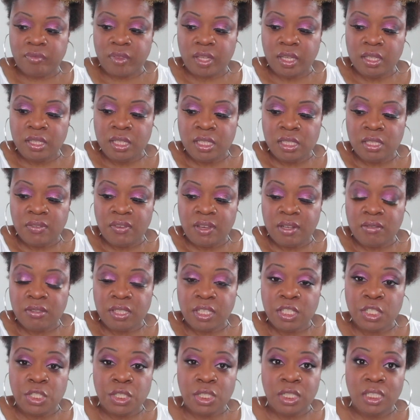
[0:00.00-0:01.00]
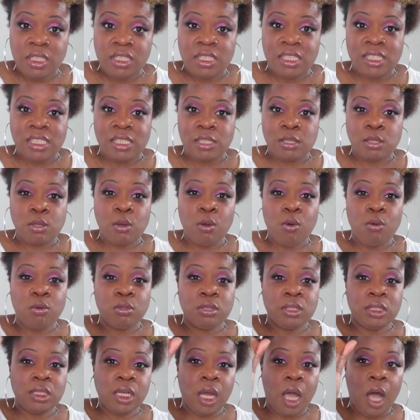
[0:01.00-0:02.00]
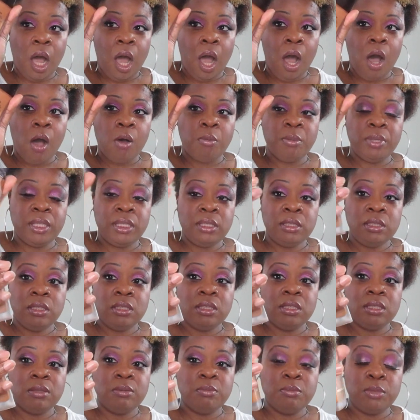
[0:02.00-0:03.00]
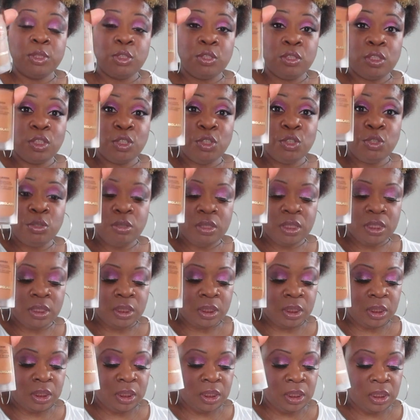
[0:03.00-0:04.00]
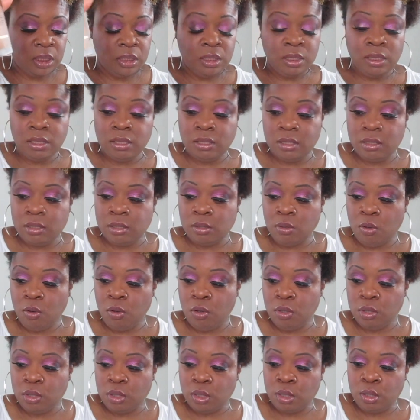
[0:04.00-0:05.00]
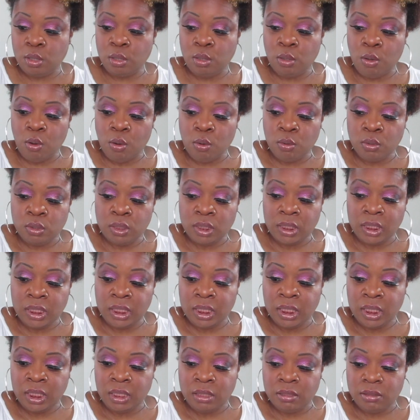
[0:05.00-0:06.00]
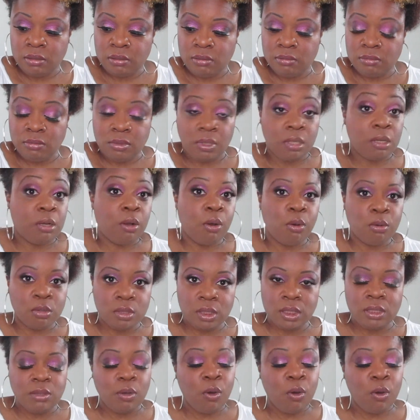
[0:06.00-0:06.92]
this foundation says Golden Almond, but you could, you could see all the golden in it, the golden,